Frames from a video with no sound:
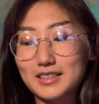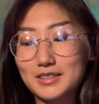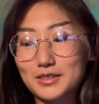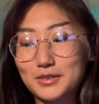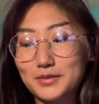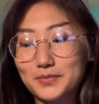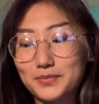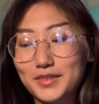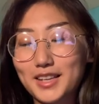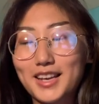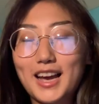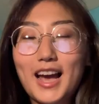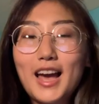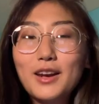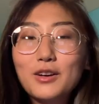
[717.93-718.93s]
So
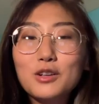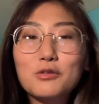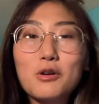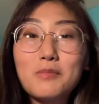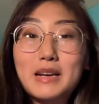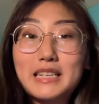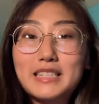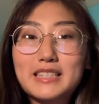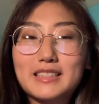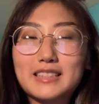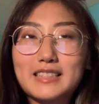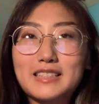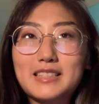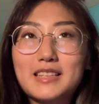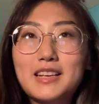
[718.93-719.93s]
I don't know what my deal
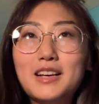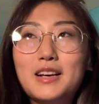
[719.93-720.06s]
is,